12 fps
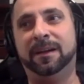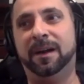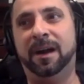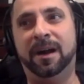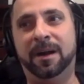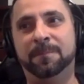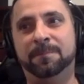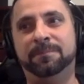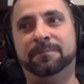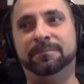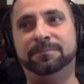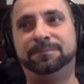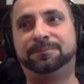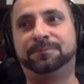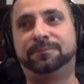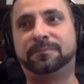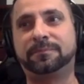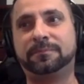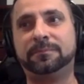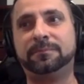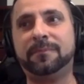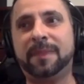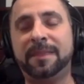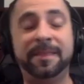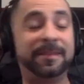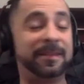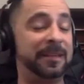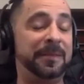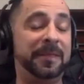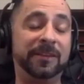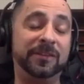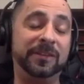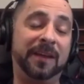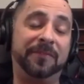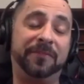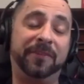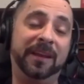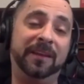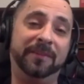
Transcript: there's going to be things you're not afraid of.